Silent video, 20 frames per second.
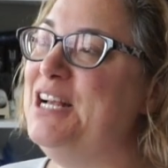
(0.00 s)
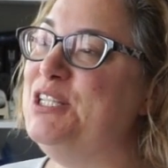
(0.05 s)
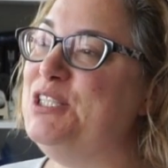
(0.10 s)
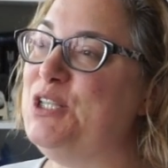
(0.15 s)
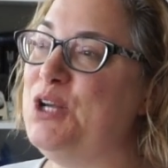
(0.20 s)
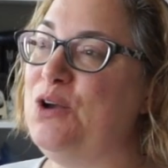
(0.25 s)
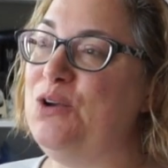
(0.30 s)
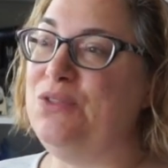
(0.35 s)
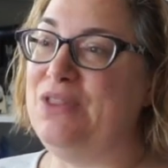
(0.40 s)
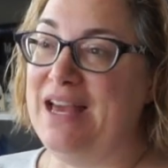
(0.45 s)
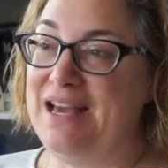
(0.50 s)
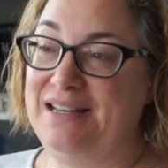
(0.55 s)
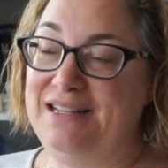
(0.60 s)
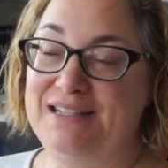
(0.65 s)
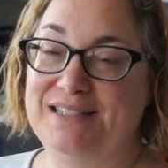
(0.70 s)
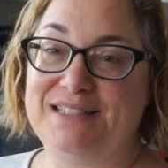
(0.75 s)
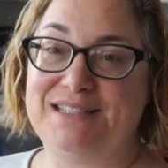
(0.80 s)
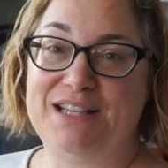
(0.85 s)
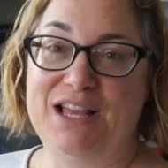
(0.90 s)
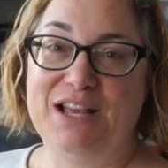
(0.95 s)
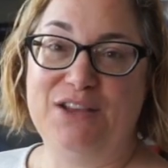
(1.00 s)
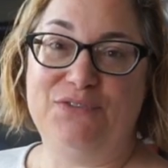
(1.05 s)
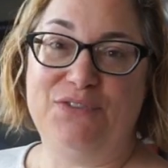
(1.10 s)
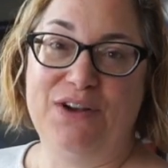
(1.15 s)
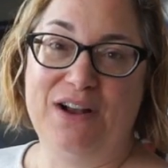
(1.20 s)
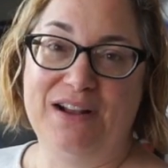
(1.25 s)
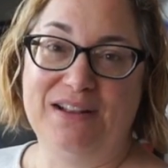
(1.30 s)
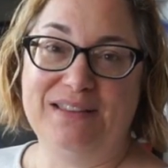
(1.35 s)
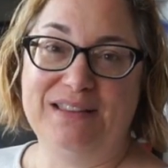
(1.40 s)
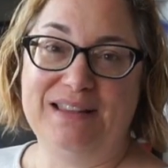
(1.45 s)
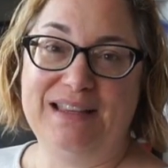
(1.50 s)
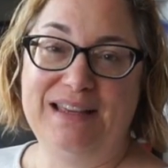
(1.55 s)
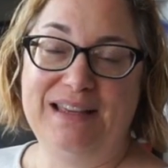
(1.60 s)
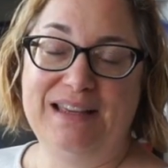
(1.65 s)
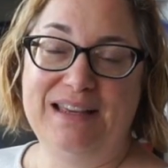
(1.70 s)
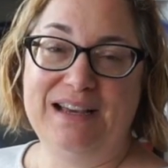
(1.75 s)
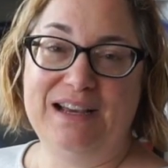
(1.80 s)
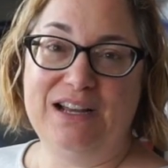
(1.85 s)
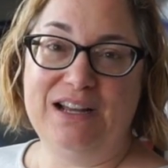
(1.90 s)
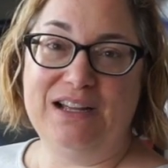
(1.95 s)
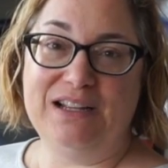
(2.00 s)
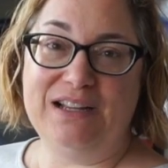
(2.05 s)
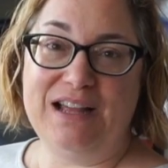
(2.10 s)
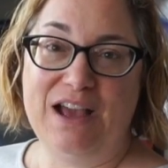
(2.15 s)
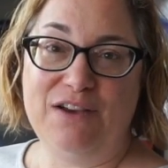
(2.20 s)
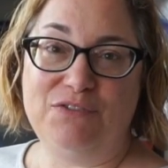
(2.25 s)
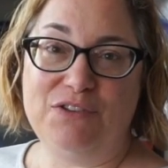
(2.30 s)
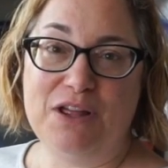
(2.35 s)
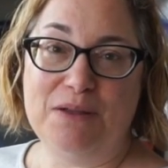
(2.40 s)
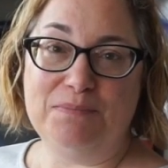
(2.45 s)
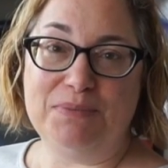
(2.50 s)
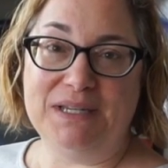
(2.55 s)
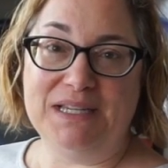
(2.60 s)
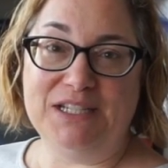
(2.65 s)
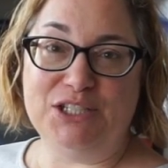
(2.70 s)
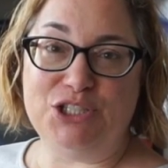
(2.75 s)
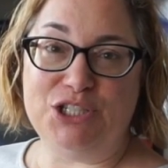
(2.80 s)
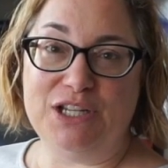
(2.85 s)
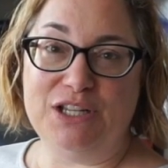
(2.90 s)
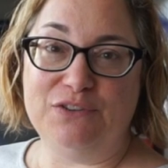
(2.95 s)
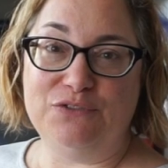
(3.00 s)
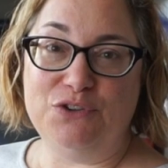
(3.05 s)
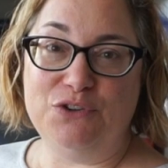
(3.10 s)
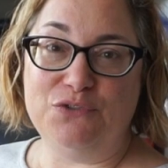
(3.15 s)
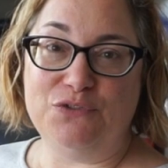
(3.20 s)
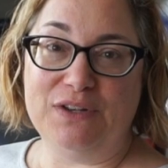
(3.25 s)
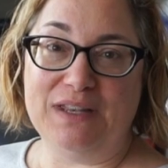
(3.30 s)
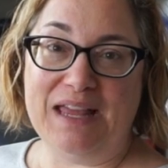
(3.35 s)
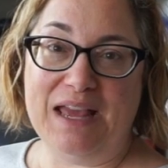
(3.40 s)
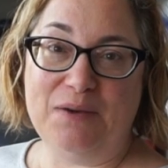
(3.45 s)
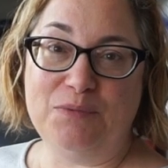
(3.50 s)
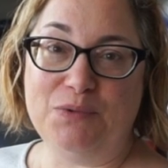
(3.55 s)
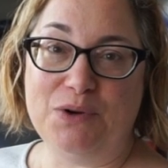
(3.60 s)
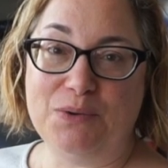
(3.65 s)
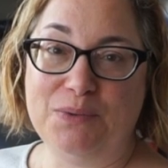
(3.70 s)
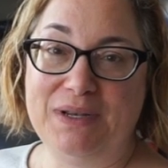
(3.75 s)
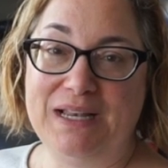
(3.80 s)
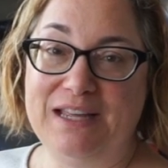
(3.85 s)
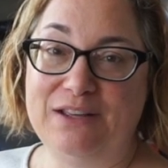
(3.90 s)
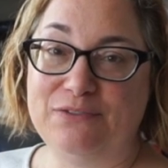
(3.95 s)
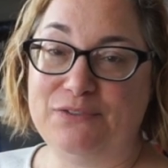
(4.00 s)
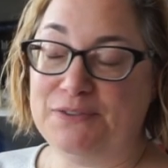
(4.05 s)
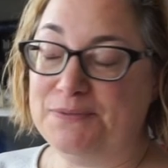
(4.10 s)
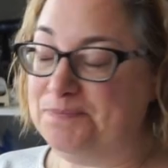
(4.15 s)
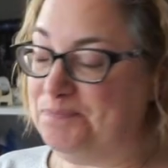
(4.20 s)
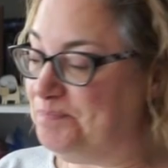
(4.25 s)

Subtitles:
So that is life on the Avalon Peninsula of Newfoundland where we live.